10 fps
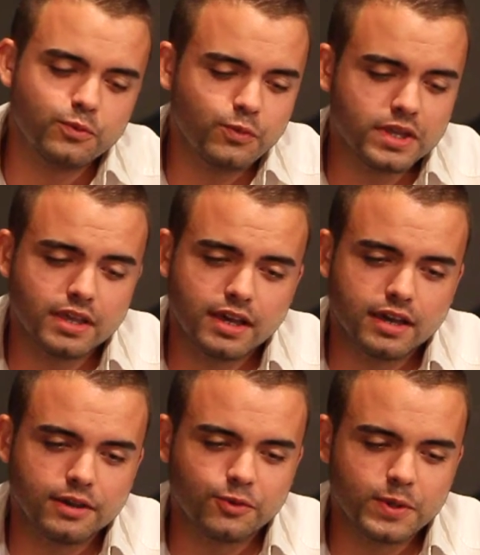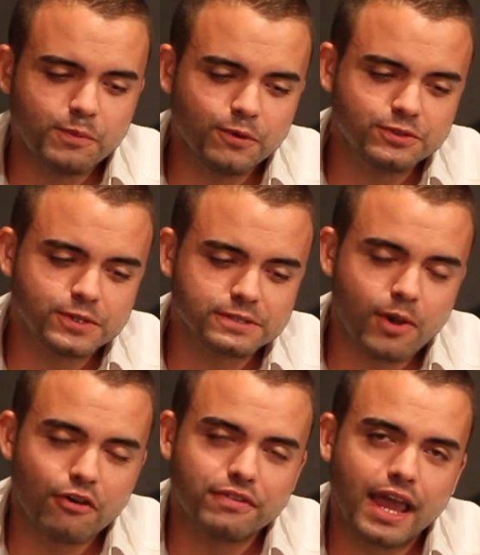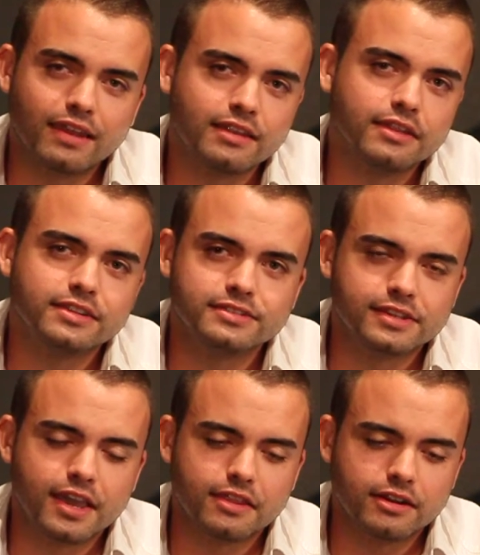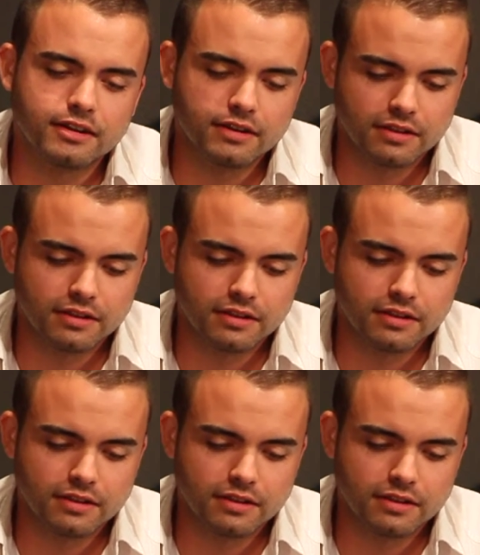We moved to a small flat in London together,